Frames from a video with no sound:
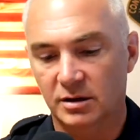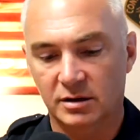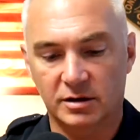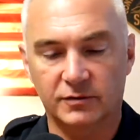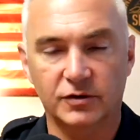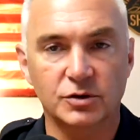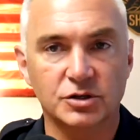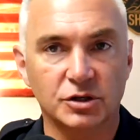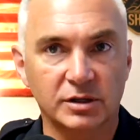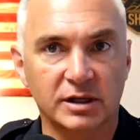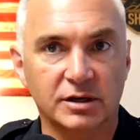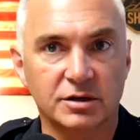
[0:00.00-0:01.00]
future
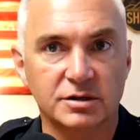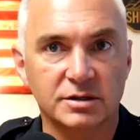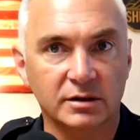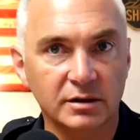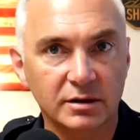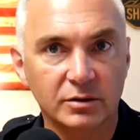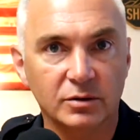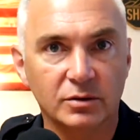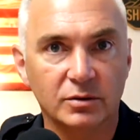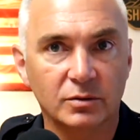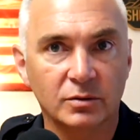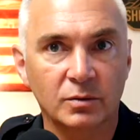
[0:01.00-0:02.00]
leaders. And
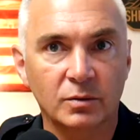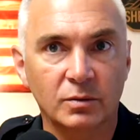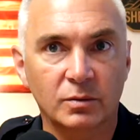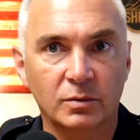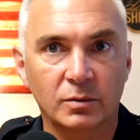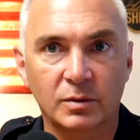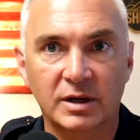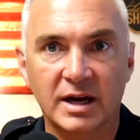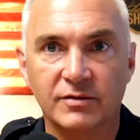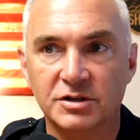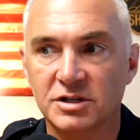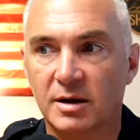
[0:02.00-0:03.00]
we have
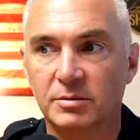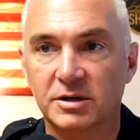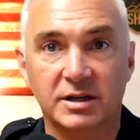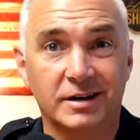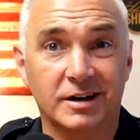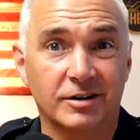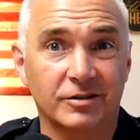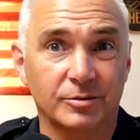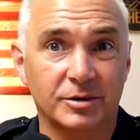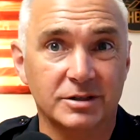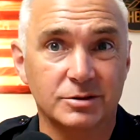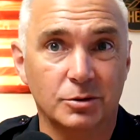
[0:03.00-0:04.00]
a job to take care of them, and
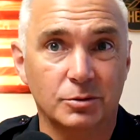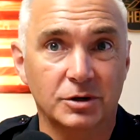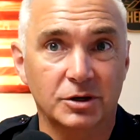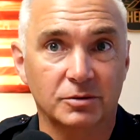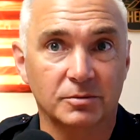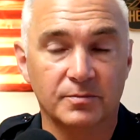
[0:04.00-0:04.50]
that's what we do.